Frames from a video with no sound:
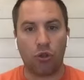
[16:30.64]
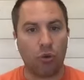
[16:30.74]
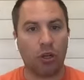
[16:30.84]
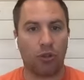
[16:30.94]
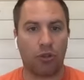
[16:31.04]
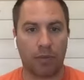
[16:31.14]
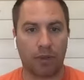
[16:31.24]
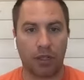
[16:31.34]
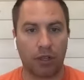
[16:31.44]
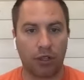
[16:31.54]
want to do
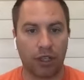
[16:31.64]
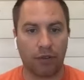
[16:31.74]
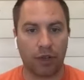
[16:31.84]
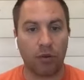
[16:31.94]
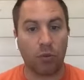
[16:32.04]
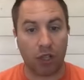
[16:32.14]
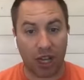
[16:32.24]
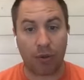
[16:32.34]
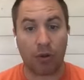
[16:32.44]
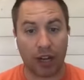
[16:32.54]
something a little different, which
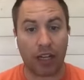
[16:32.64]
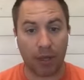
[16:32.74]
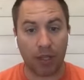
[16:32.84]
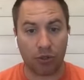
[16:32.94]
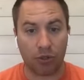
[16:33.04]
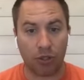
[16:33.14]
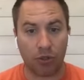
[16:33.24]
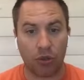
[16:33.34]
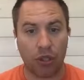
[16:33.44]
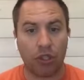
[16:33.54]
I would recommend you
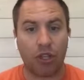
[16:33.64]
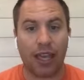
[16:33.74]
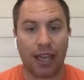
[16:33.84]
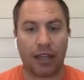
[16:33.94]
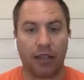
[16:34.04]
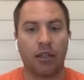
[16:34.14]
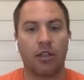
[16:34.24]
do, you can.